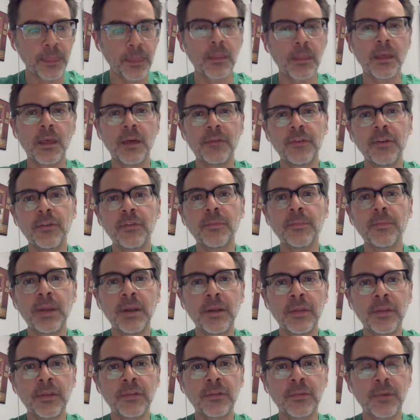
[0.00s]
Have you ever been on
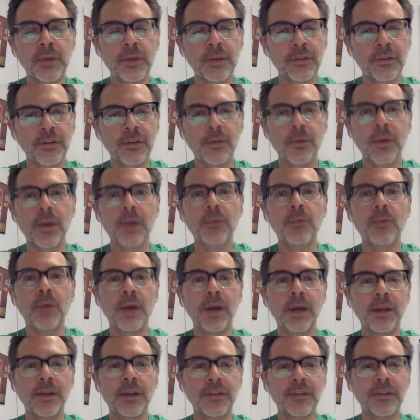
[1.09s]
this one? It's a great
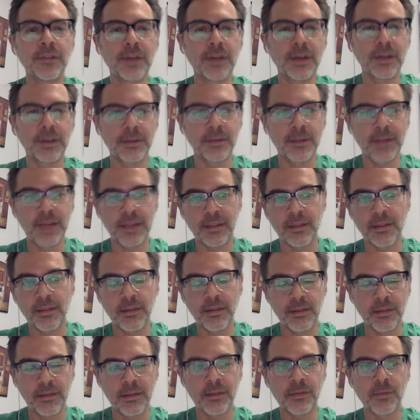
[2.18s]
ride. It's not that
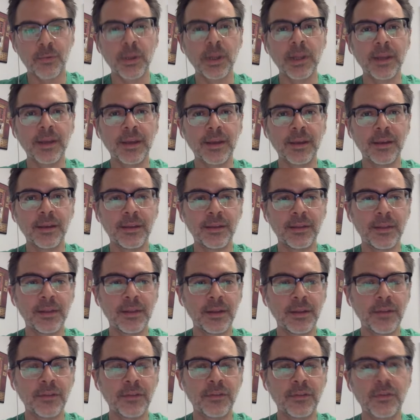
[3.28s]
thrilling in that
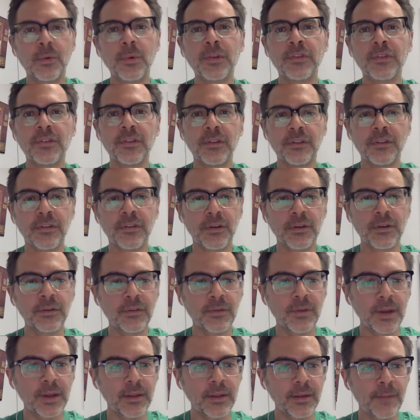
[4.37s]
it twists and turns or
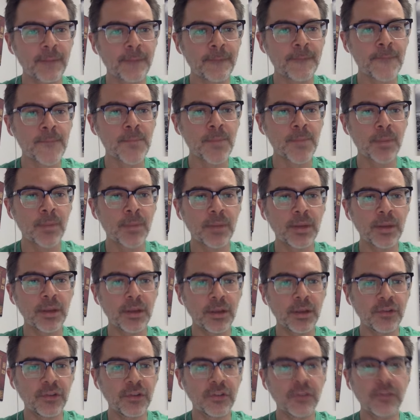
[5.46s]
anything, but it
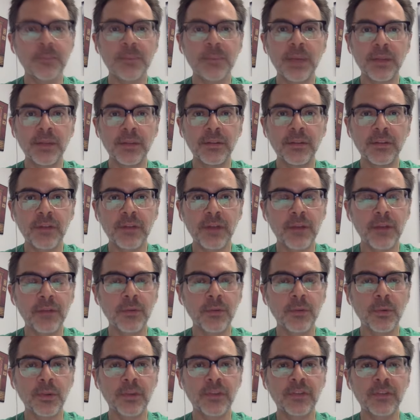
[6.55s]
just spins and
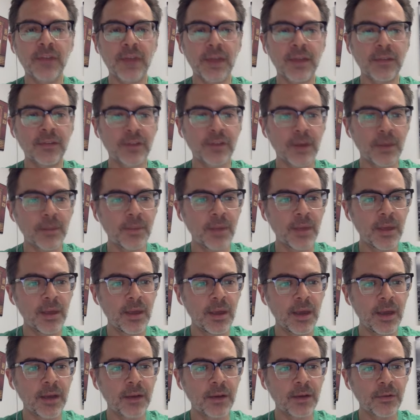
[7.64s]
everyone stands up
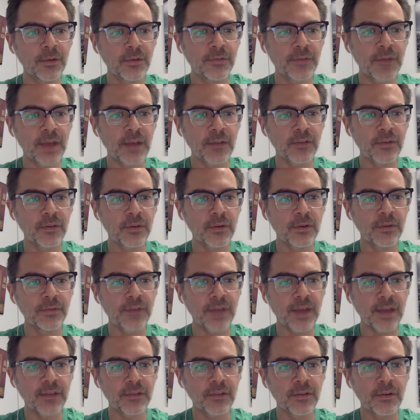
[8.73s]
and it goes faster and
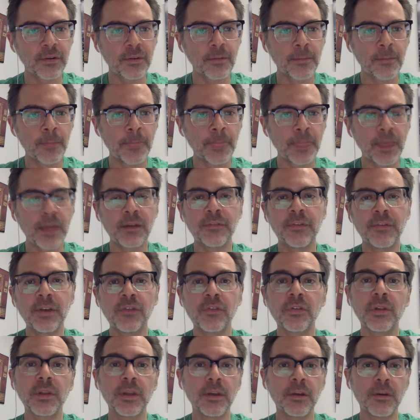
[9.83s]
faster, and
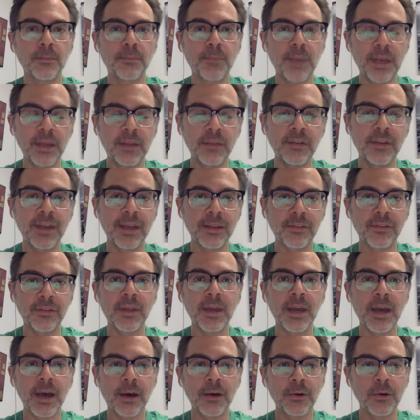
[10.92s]
eventually you're pinned against the
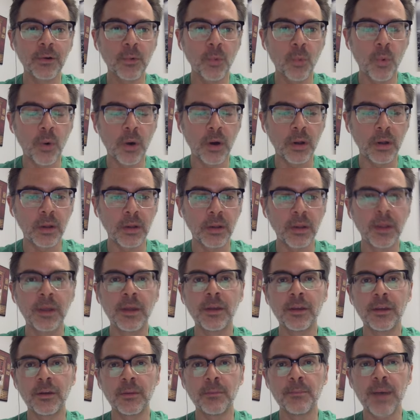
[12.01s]
outer wall.
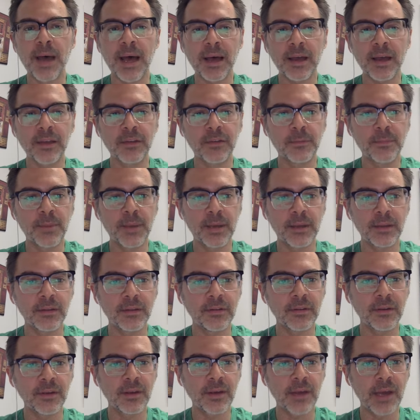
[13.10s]
Your back is pinned
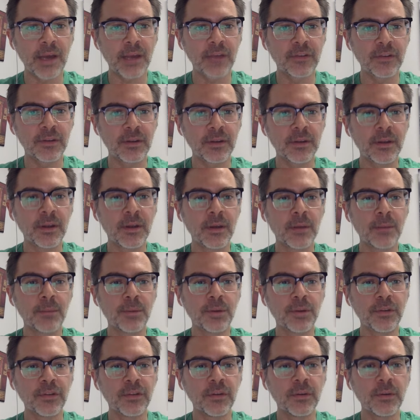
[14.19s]
as it
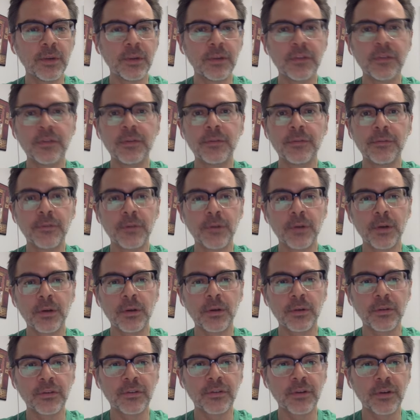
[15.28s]
puts you into a vertical
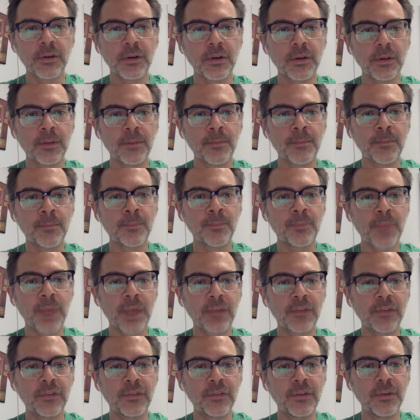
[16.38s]
circle, and
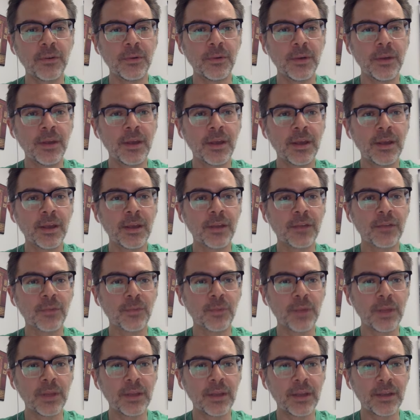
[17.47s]
soon it's
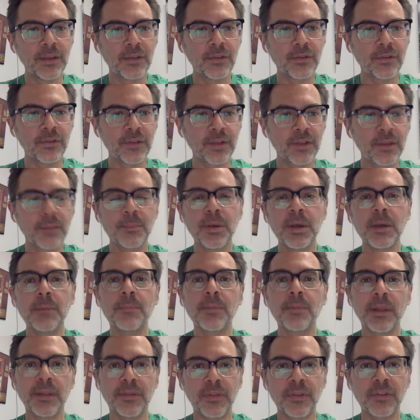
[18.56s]
really interesting. The
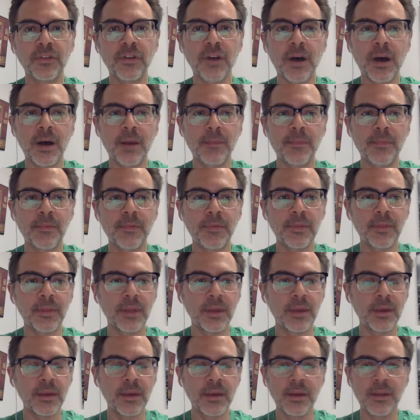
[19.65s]
people at the top,
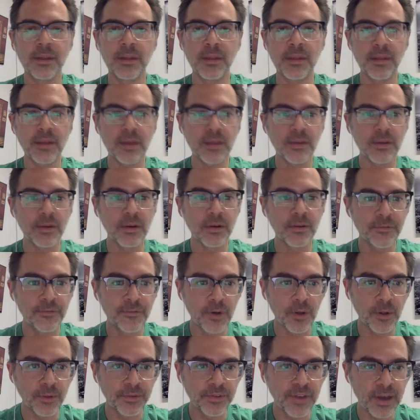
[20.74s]
they think they're going to
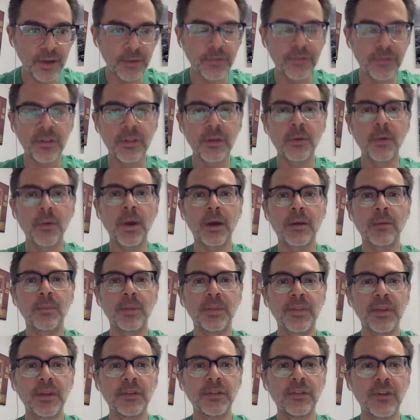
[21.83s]
fall down to the ground, but
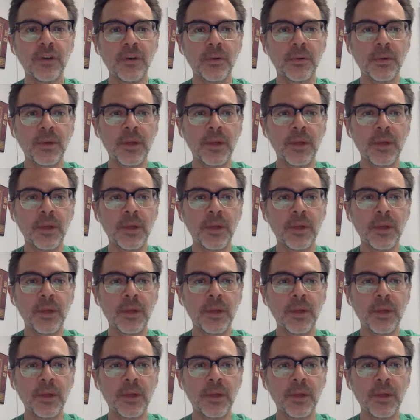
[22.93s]
they don't,